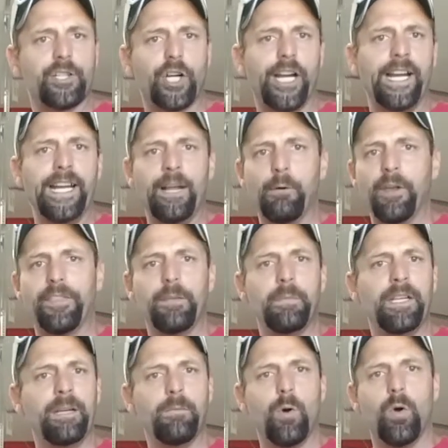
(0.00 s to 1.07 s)
training with him
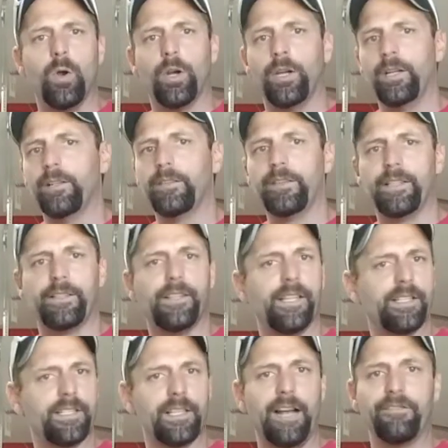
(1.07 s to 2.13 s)
anymore.
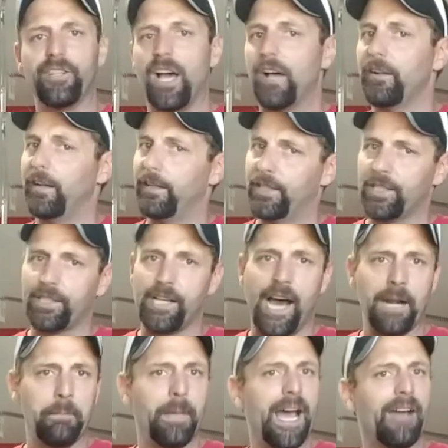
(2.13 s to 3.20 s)
I just
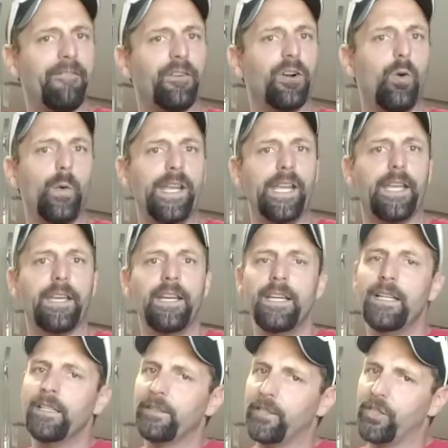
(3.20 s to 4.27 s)
got him back for a
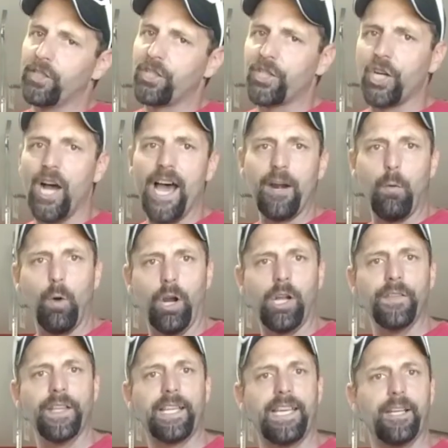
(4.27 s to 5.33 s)
week to just try to work
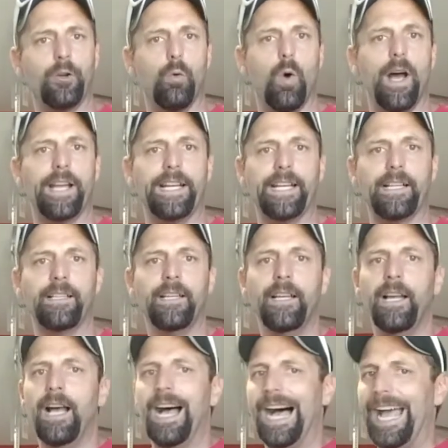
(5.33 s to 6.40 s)
on the kennel whining.
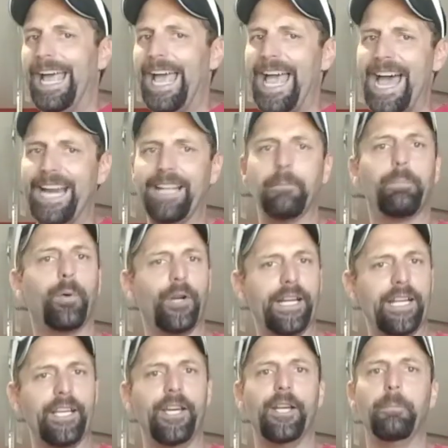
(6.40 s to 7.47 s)
I had it
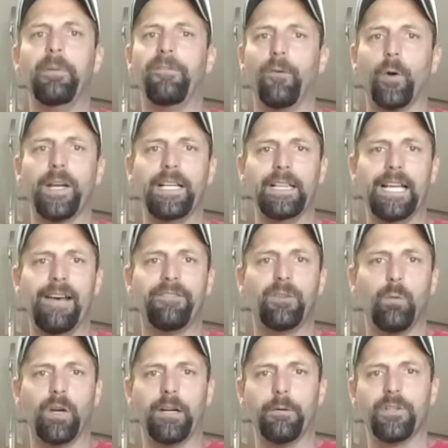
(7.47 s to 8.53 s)
pretty good before he
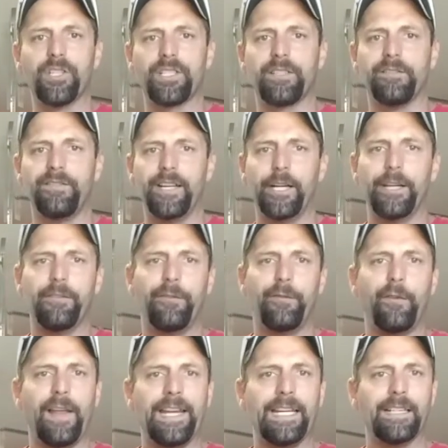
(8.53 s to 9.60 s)
left where it was just a very
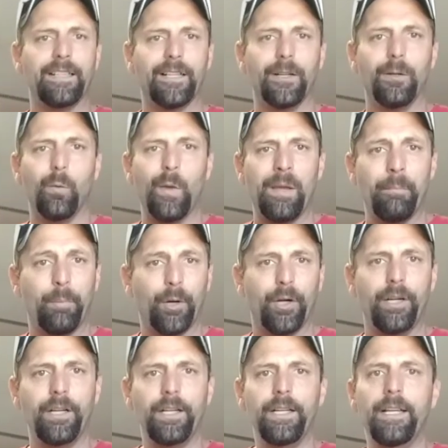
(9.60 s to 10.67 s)
faint little
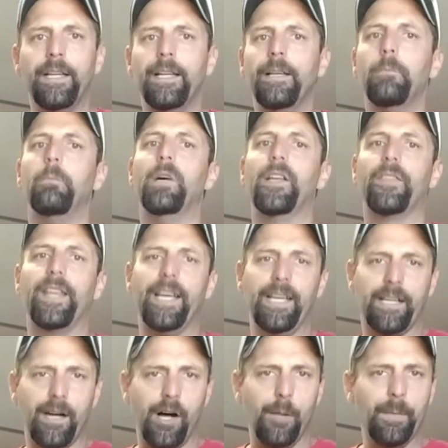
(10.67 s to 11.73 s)
whimper, but
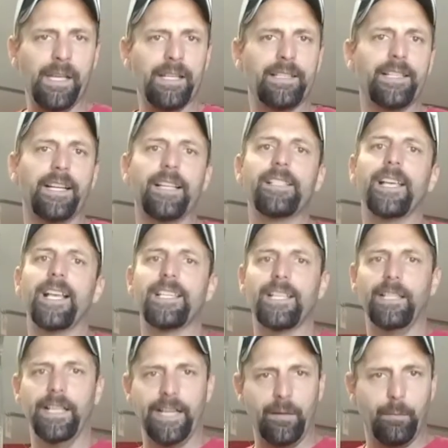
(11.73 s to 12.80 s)
they called me and said it's
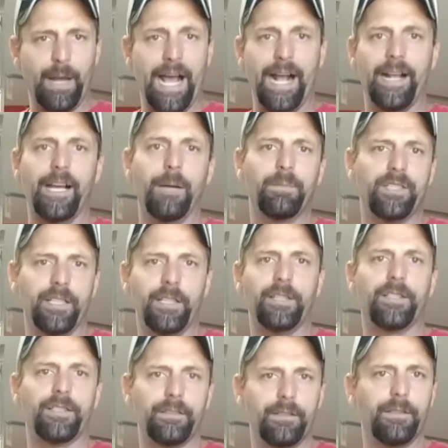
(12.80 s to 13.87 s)
escalated back up
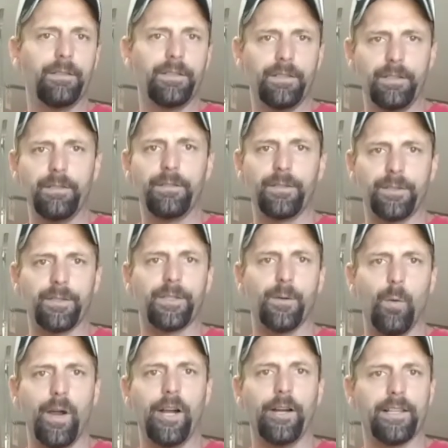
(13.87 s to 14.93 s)
to where